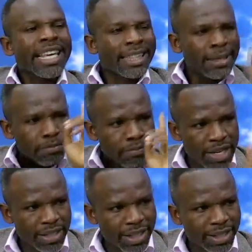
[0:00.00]
the
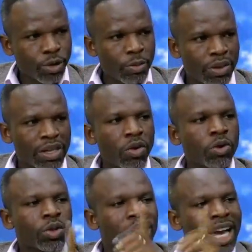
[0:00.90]
business community
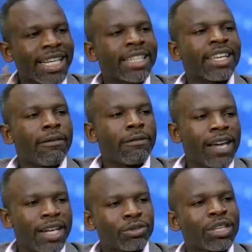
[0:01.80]
also chartered their
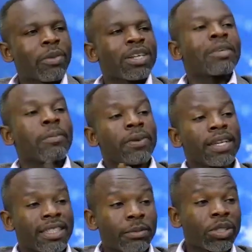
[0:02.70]
flight to support the
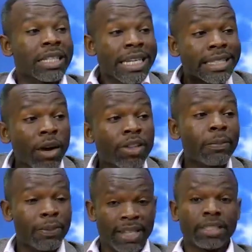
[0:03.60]
president, because he is now the
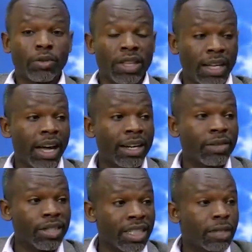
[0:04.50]
president of the country for
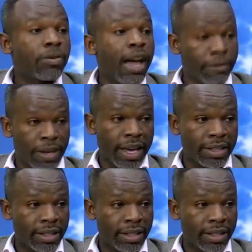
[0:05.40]
the next 5 years.